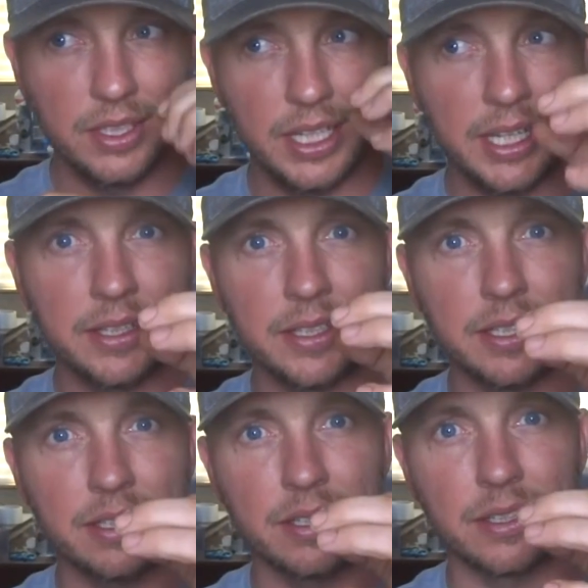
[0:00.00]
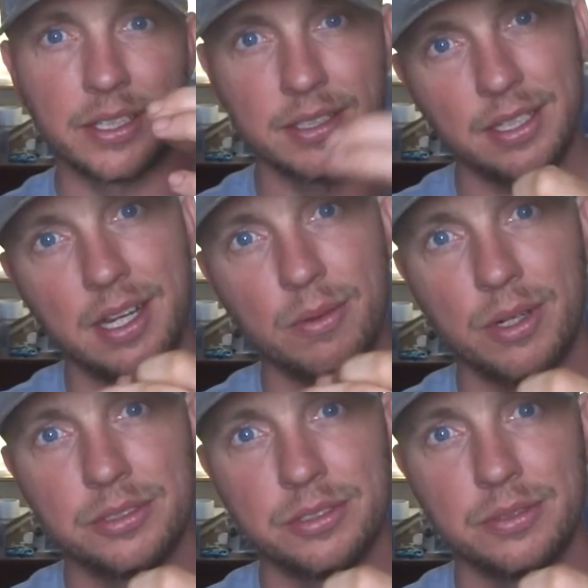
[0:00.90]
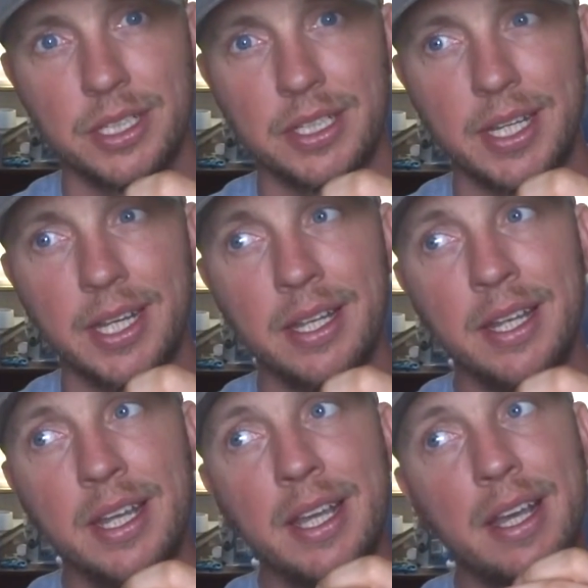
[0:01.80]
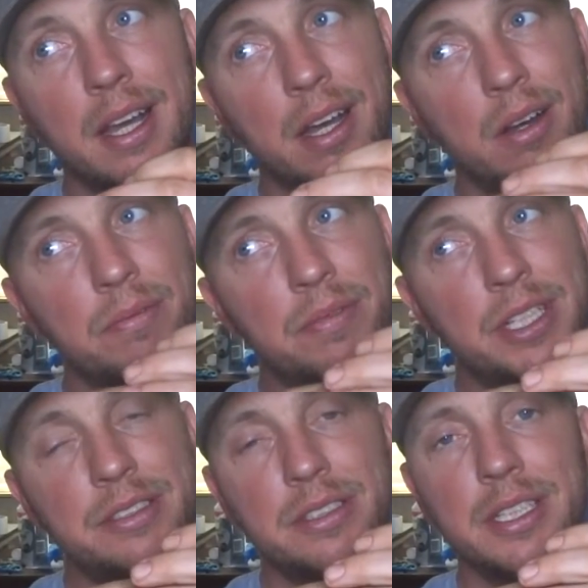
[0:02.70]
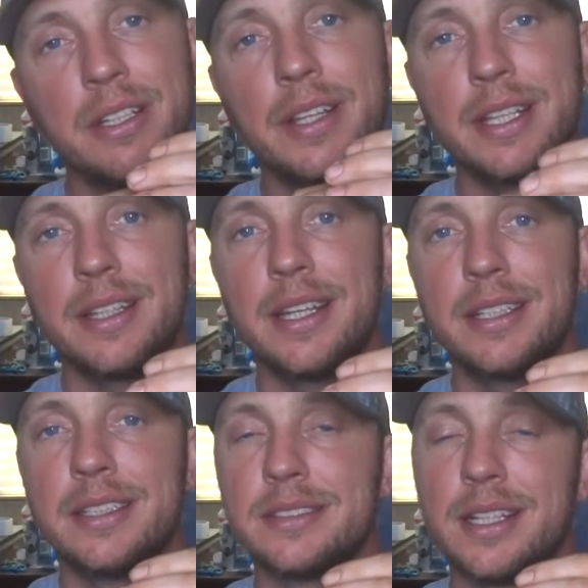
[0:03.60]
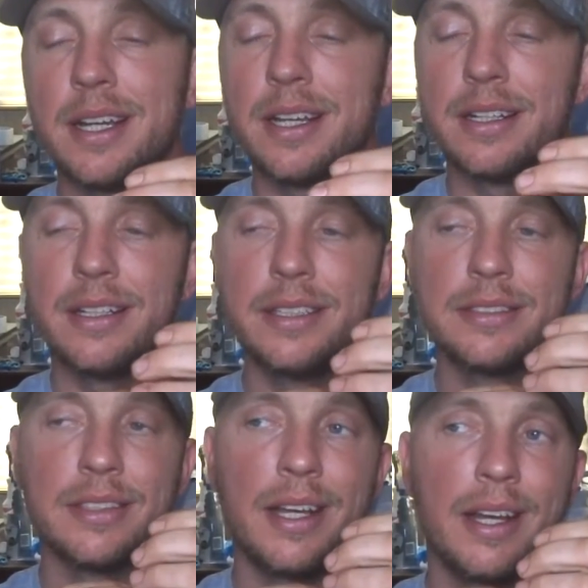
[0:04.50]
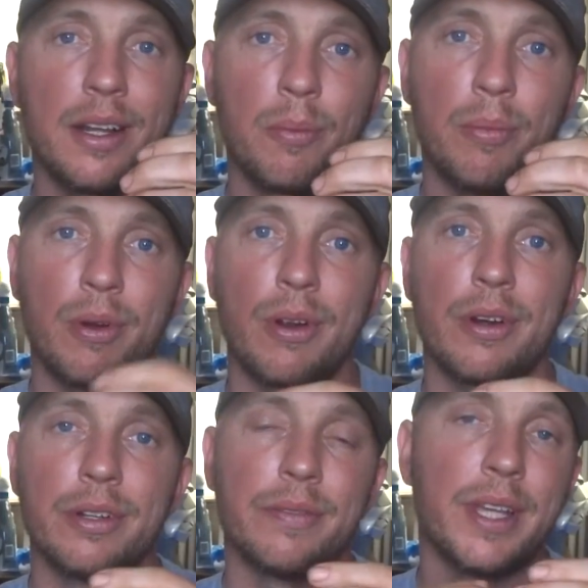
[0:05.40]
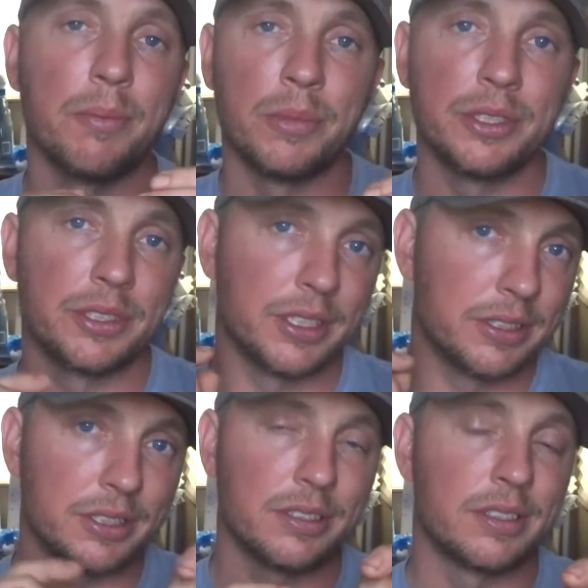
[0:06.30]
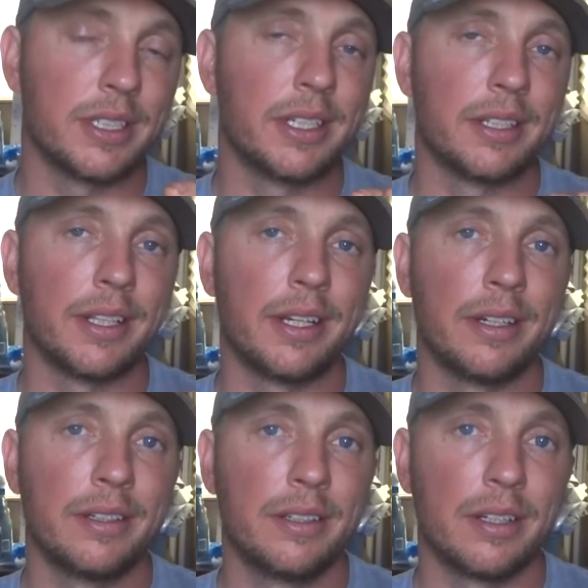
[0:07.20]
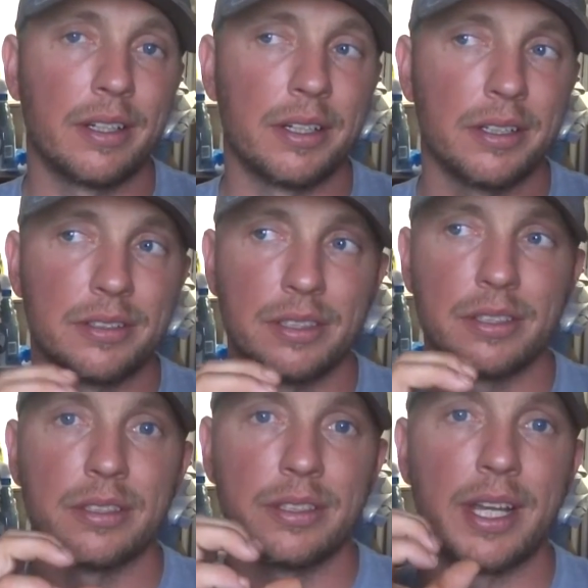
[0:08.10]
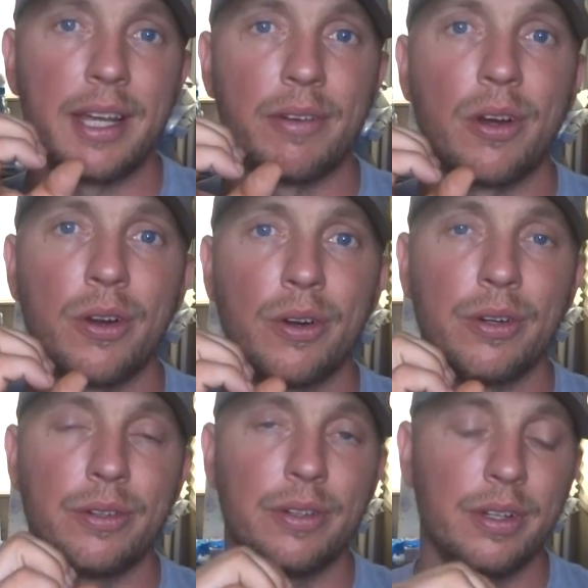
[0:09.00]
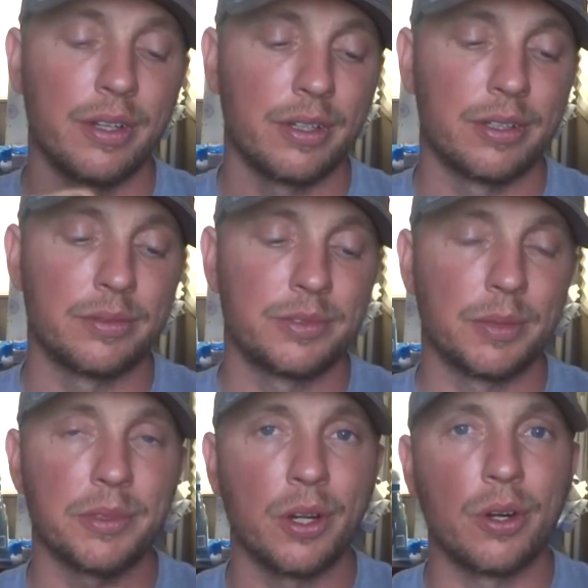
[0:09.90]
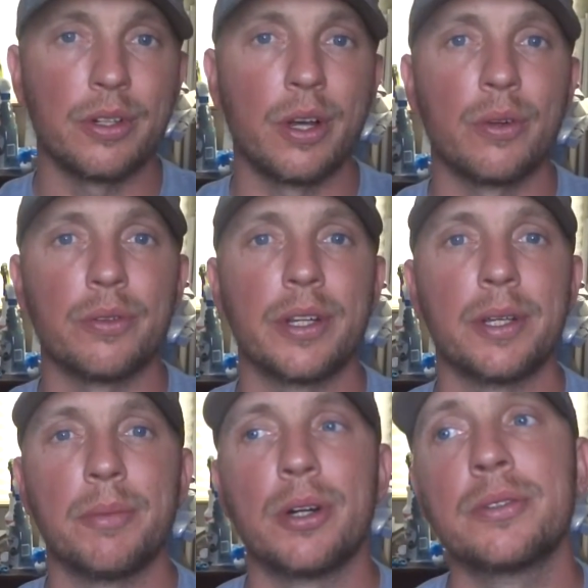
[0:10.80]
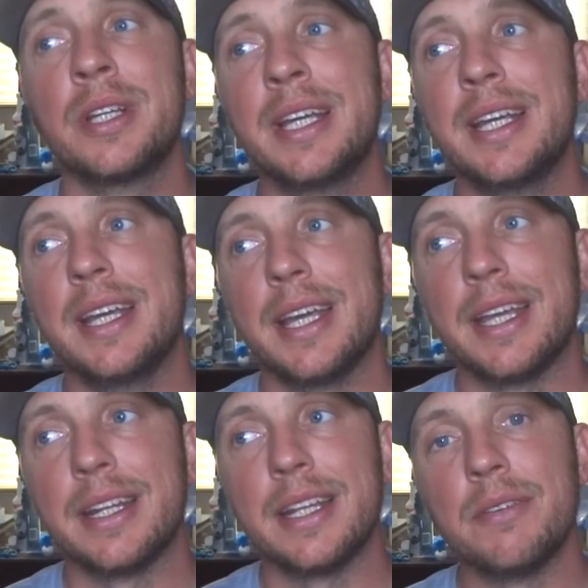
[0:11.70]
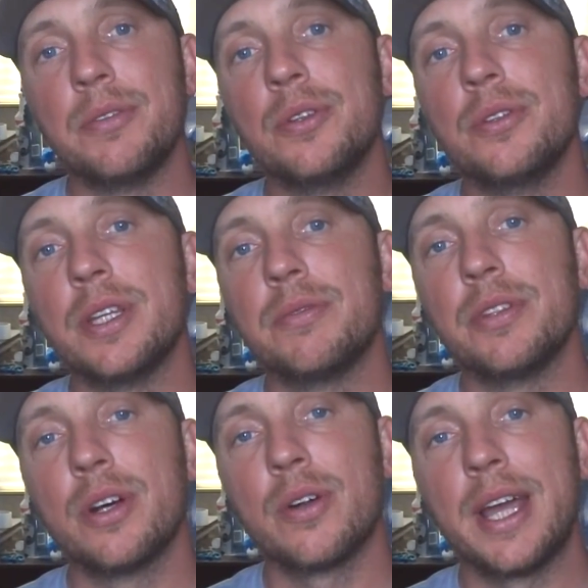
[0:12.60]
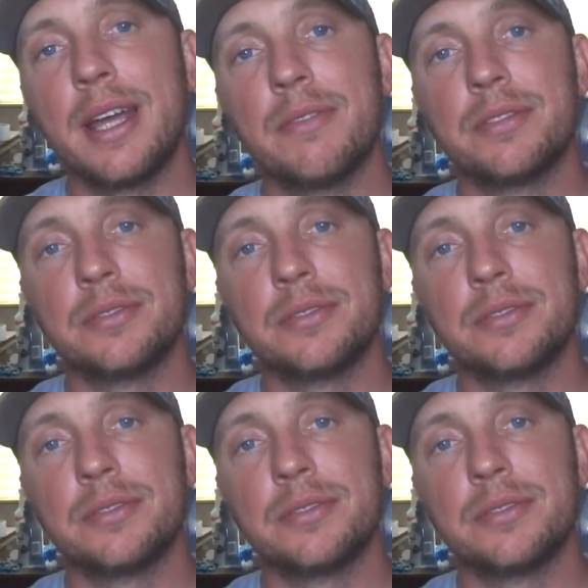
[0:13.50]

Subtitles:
and the lock washers around that, eventually, that thing is not a part of that bushing. It's just slid in there to have a hard something hard to hold around that bolt. And if you don't have